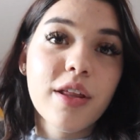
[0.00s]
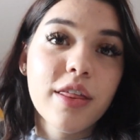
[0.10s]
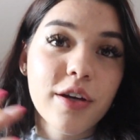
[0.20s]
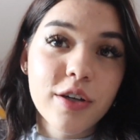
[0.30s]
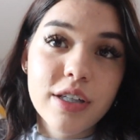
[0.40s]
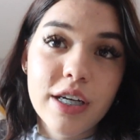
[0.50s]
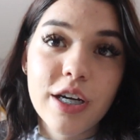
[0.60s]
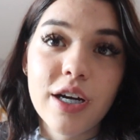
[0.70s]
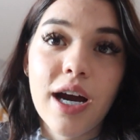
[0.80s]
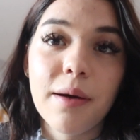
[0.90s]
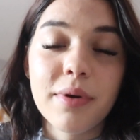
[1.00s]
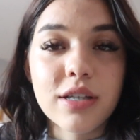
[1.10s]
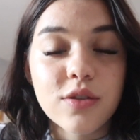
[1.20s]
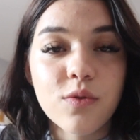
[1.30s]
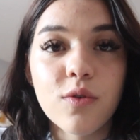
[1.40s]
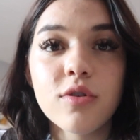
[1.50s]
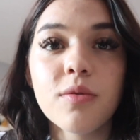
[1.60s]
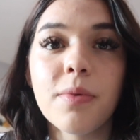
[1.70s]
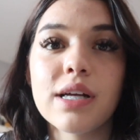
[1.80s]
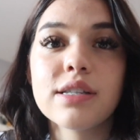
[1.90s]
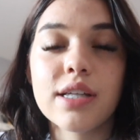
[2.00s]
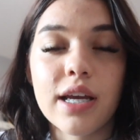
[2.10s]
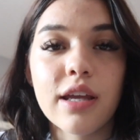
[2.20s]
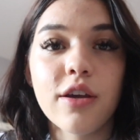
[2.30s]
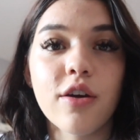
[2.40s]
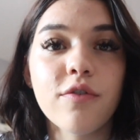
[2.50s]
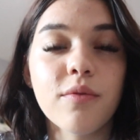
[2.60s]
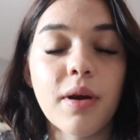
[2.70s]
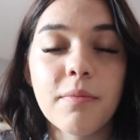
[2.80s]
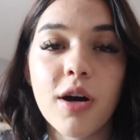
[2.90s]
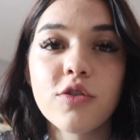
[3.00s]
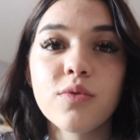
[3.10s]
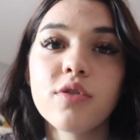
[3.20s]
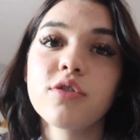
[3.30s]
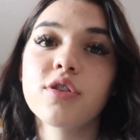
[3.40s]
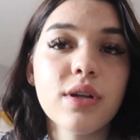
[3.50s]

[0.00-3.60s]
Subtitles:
third year at my school, but second year for my modules.